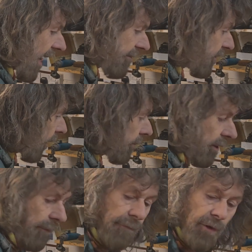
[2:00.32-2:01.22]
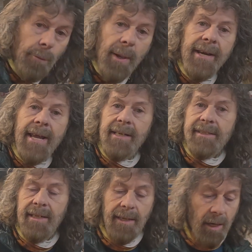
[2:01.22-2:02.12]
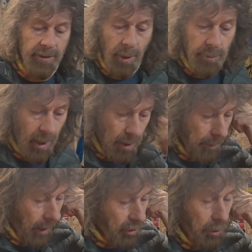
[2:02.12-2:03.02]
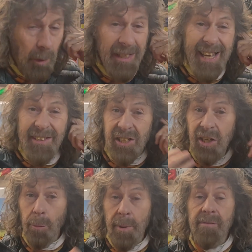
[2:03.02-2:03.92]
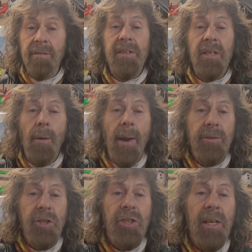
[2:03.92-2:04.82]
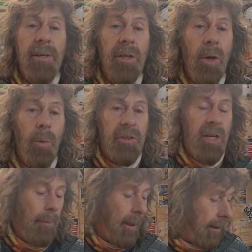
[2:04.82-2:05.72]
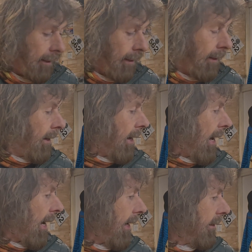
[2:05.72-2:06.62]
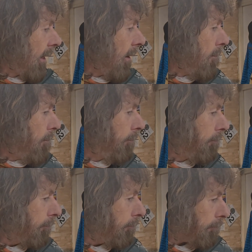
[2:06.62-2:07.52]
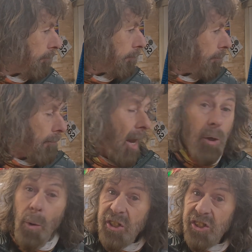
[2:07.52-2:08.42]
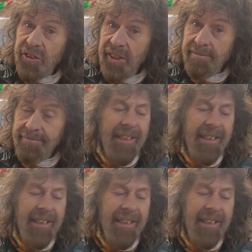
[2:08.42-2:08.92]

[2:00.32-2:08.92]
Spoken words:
have time to film it and edit it, I don't know. But I just wanted to get this little bit of a video out just to let you know what's coming. And quite excited.